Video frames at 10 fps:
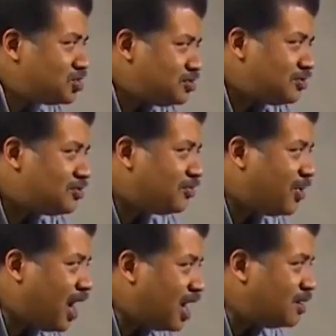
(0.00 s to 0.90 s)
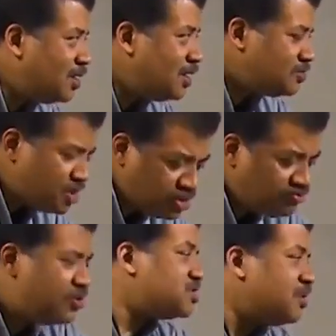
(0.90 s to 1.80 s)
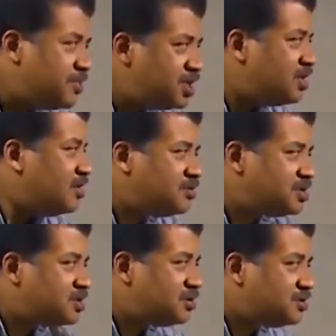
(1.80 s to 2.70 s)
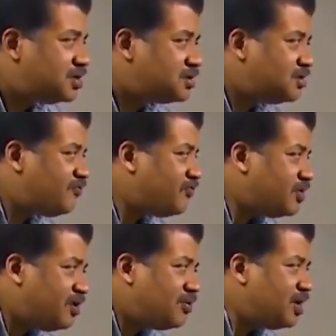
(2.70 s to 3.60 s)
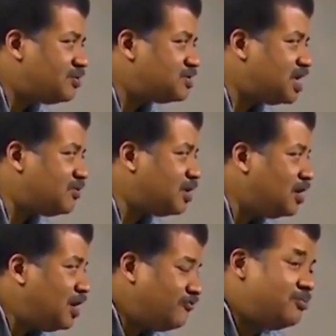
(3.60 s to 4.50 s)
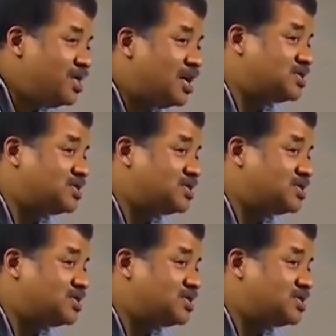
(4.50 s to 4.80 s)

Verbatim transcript: to stir the pot. So they throw somebody in there just to just to, for their own entertainment. For me,